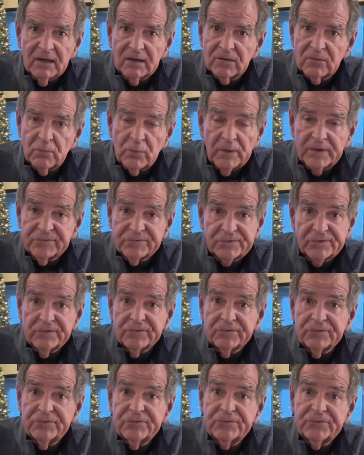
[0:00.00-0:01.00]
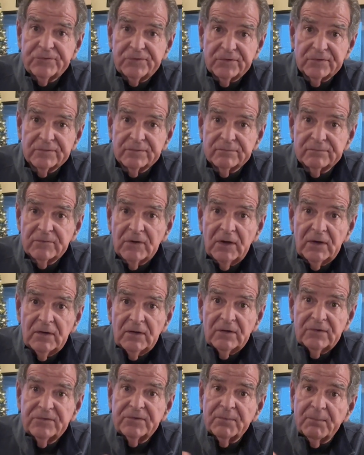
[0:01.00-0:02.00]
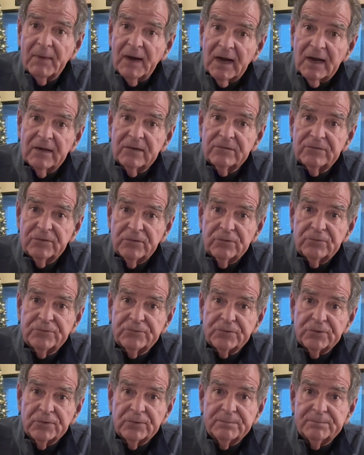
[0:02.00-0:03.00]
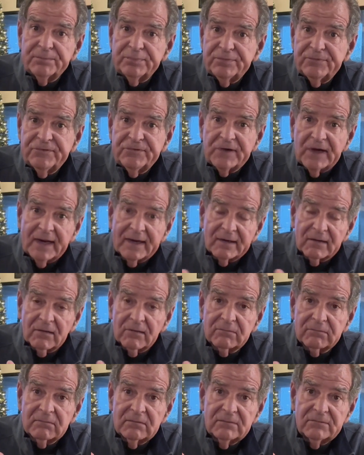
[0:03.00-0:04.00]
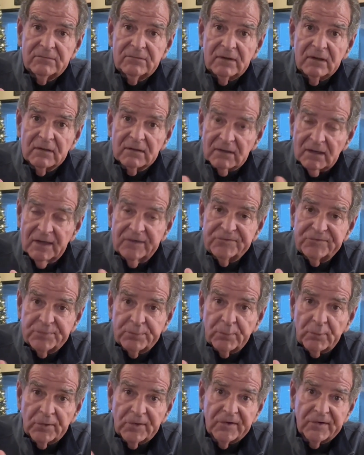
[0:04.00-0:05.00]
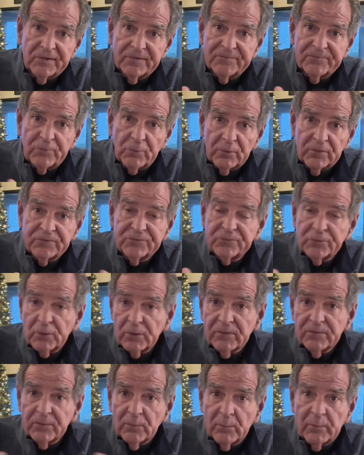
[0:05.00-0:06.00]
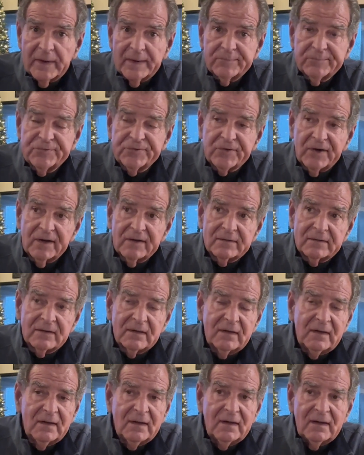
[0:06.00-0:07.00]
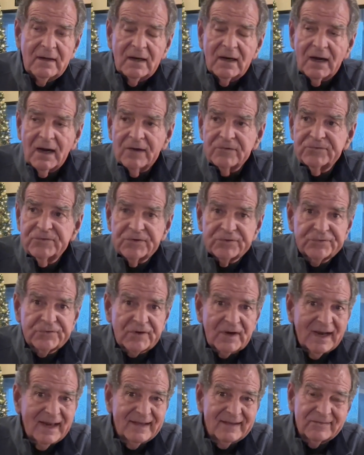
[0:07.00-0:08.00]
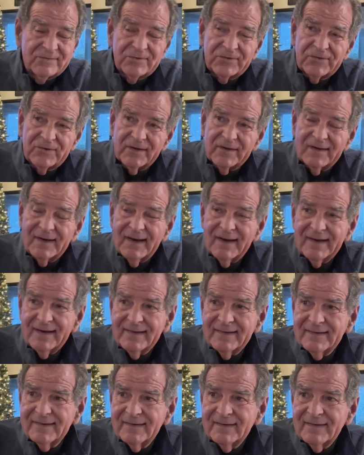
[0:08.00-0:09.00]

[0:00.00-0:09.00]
questions to my YouTube channel, Light Sport Air Force, or the website. I just glanced today.